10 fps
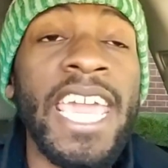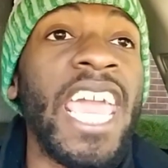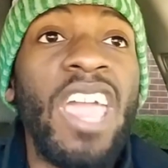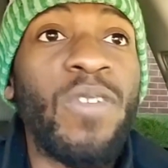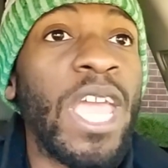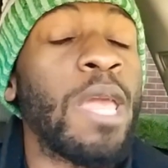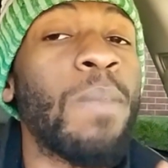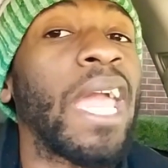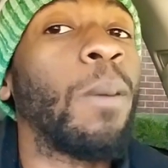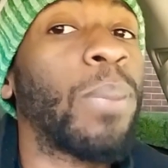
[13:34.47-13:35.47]
if he ain't
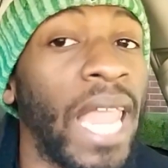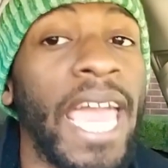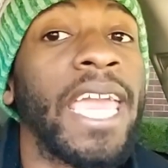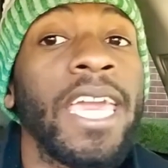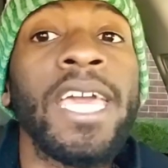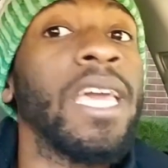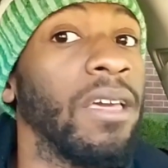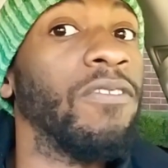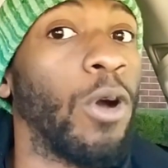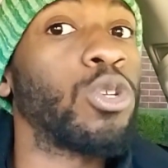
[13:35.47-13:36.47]
make a play,
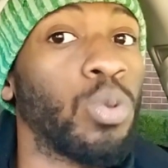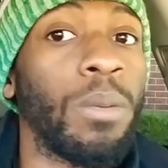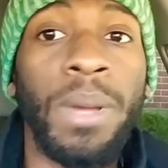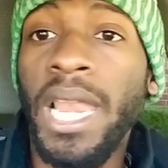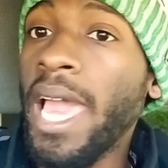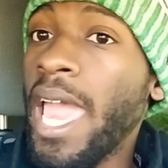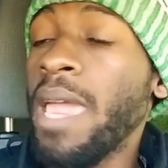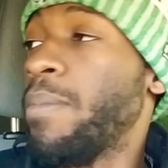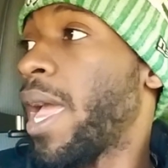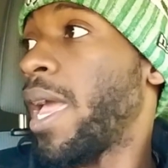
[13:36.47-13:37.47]
folks would have been like, hey,
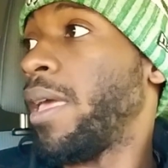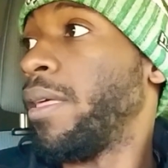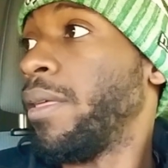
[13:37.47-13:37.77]
man,